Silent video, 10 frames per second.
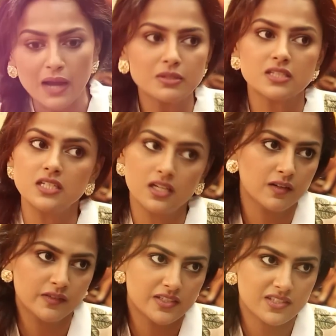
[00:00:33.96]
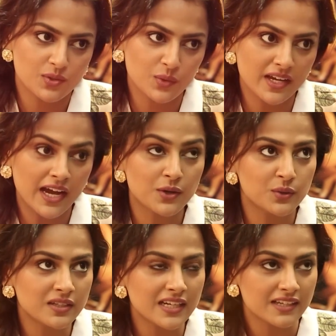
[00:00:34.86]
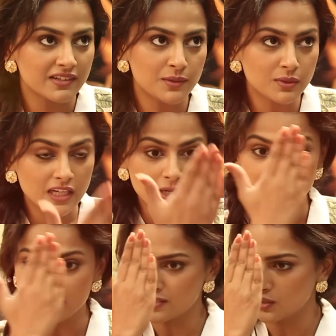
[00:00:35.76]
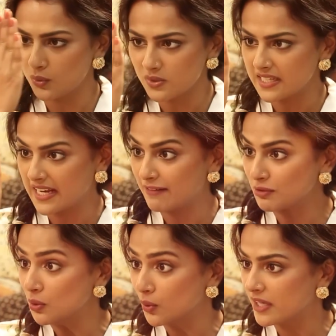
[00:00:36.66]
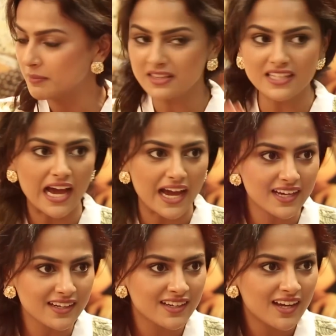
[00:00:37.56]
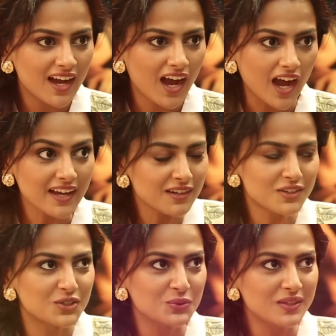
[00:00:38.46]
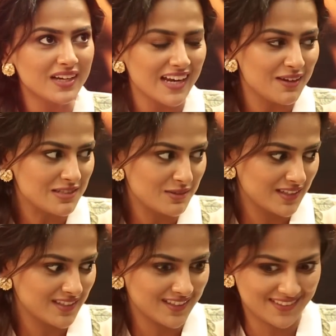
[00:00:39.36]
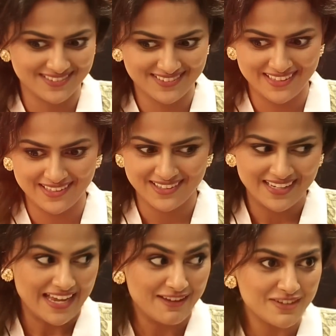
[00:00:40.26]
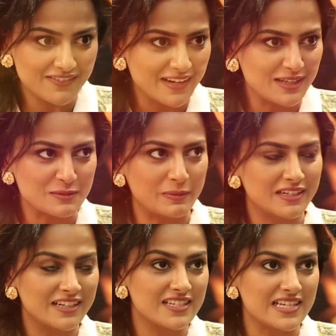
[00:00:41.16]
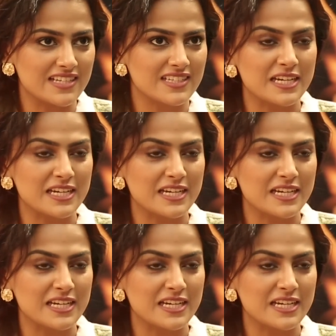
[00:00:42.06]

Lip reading: I was nervous, okay? I couldn't, like, he would come this close and I have to look him in the eye. I can't do that. I was looking here, there, everywhere else but in his eyes.